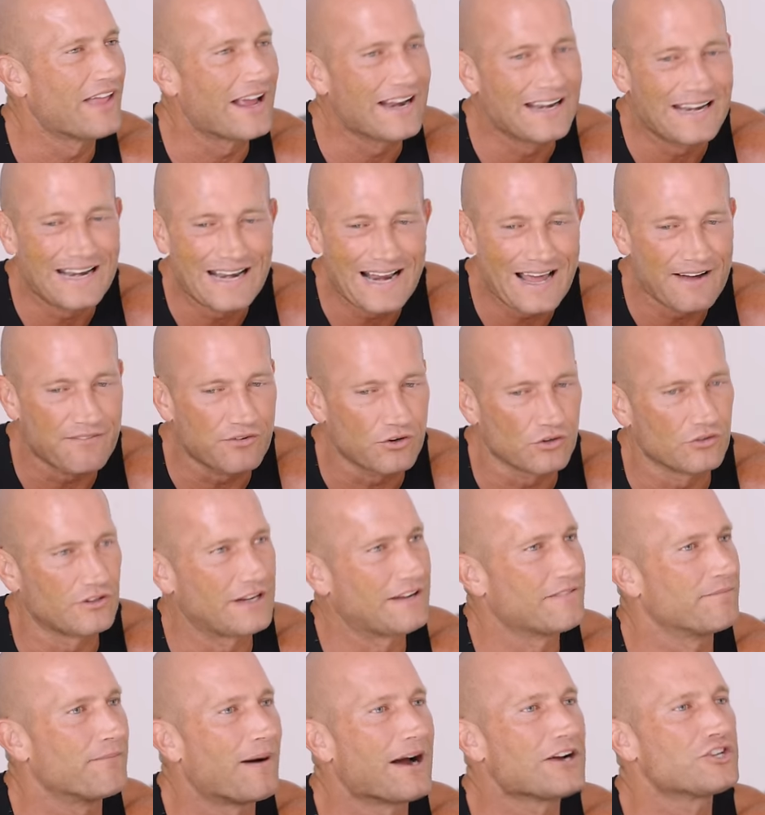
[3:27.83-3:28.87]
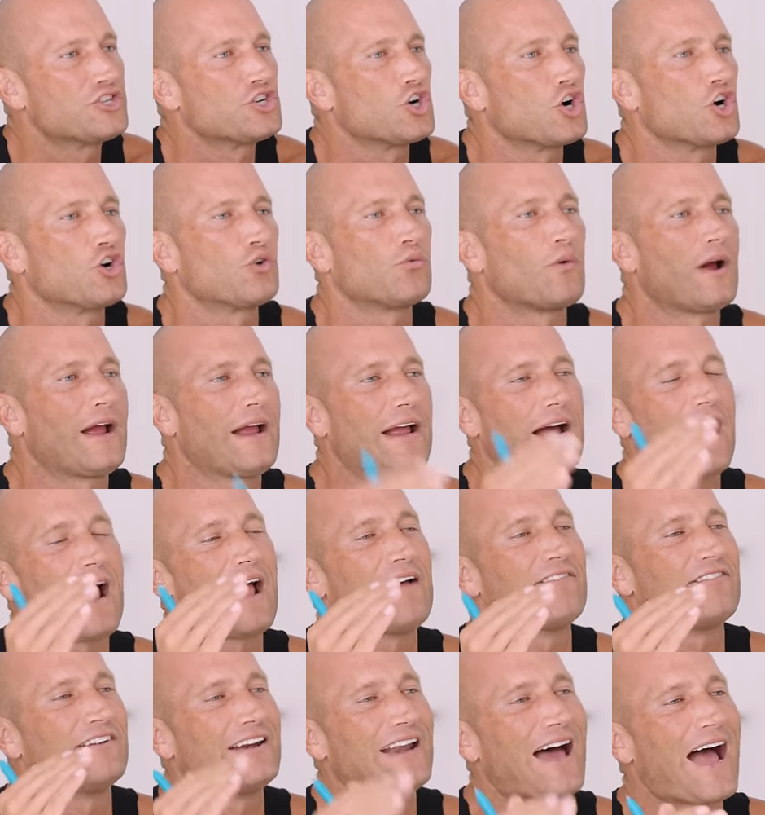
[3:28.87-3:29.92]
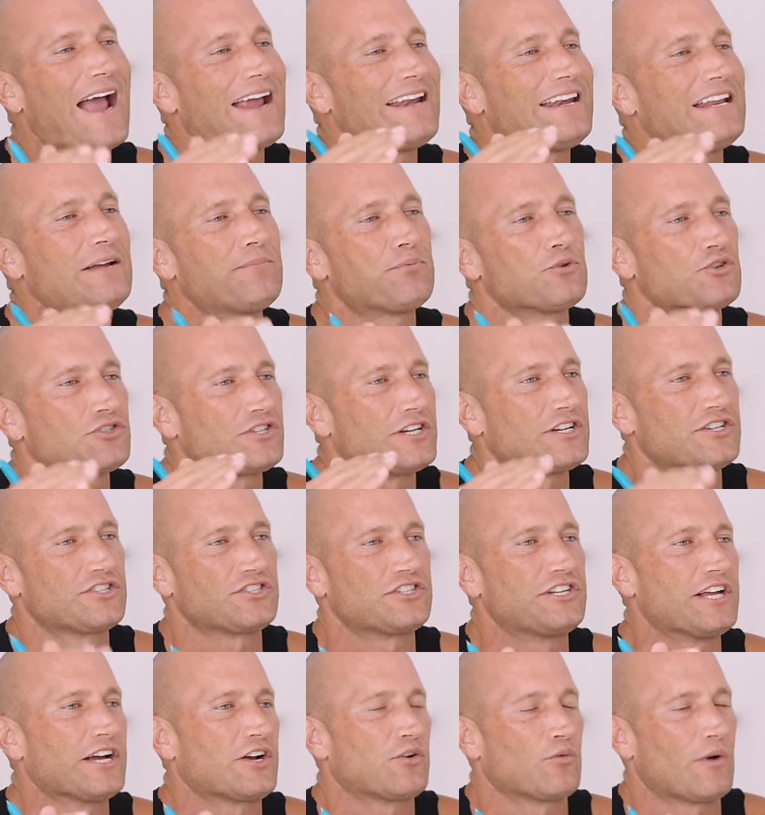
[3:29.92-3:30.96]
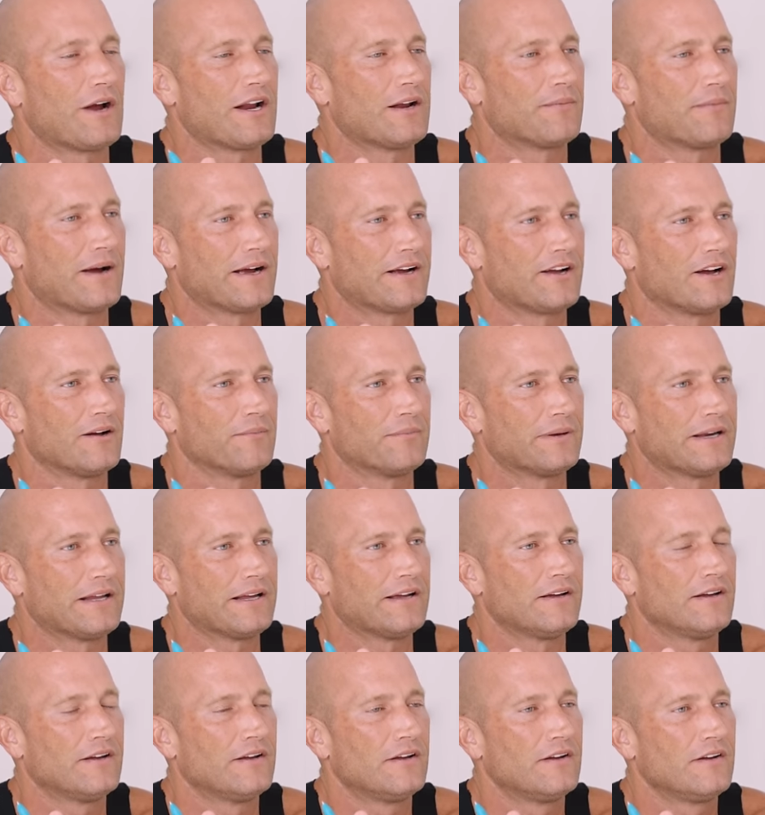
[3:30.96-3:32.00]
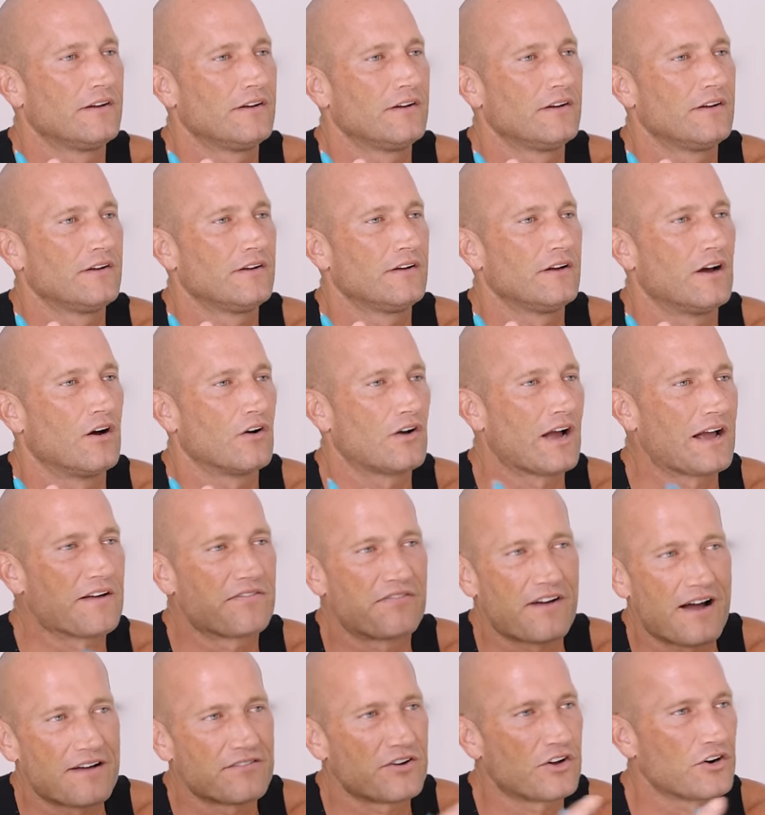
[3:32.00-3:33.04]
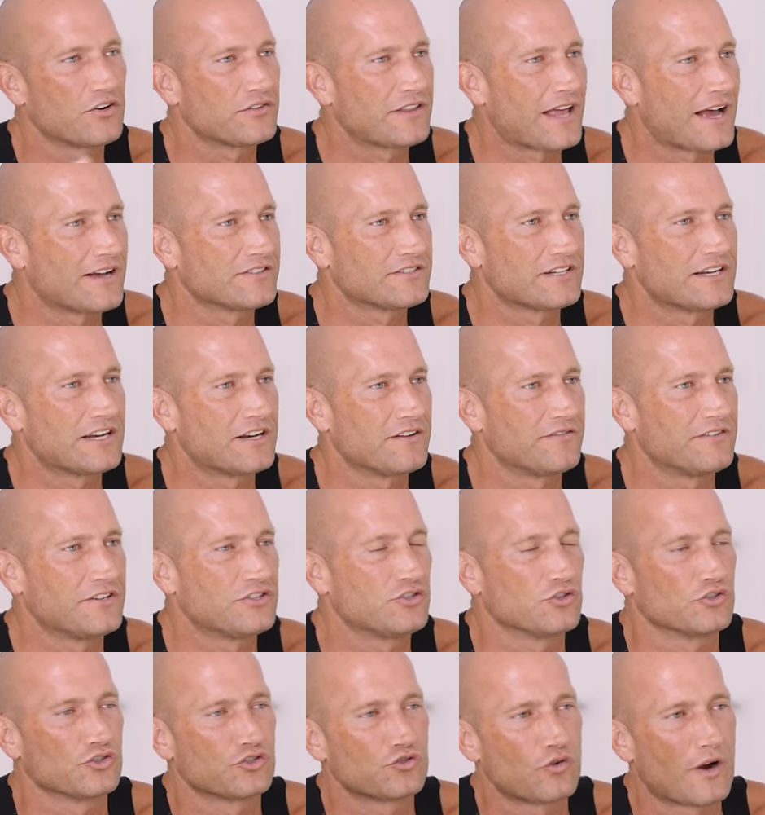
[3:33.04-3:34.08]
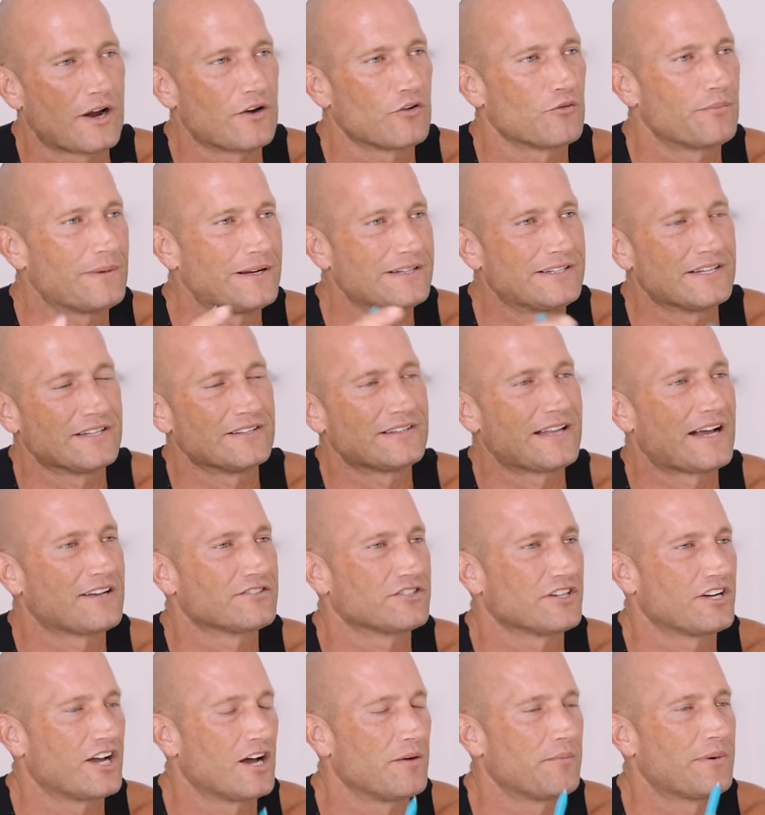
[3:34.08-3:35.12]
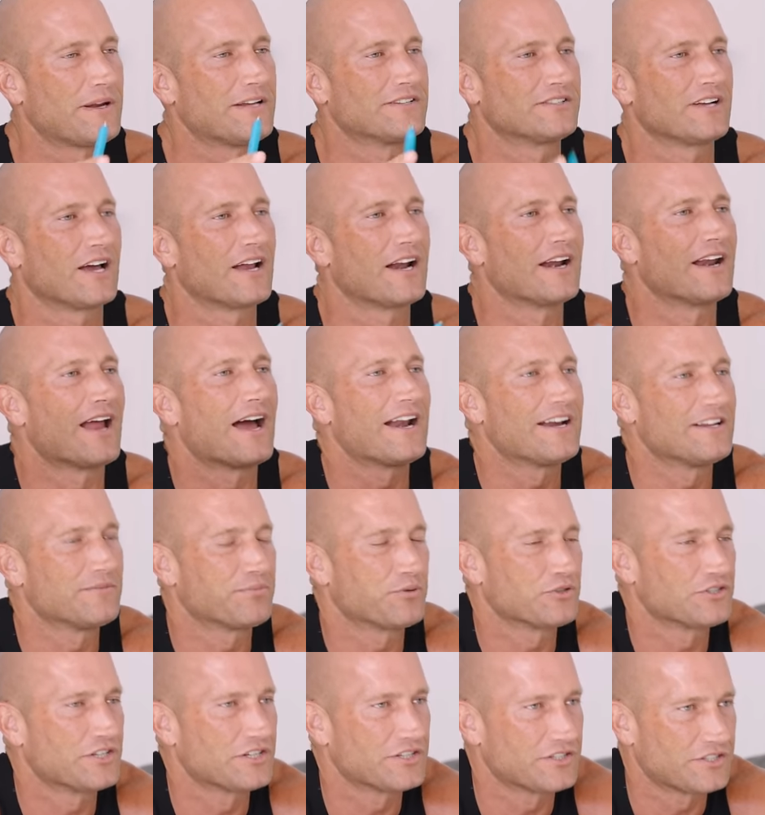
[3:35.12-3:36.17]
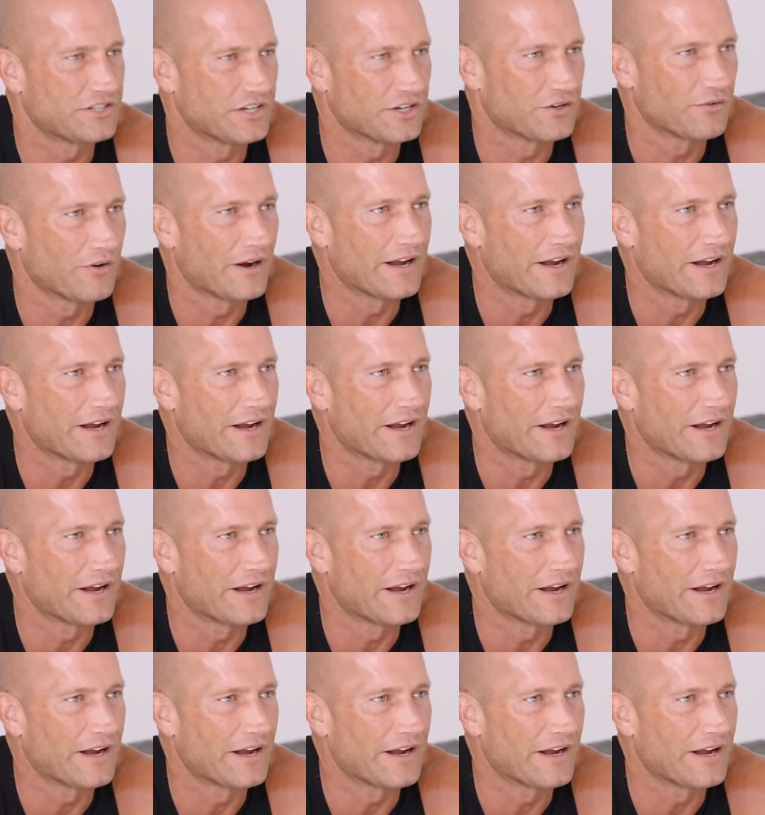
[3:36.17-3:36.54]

they never leave. My churn rate, I have 90% stick rate in my company. Okay, 500,000 individuals train with me, 10,000 companies, they got a 90% stick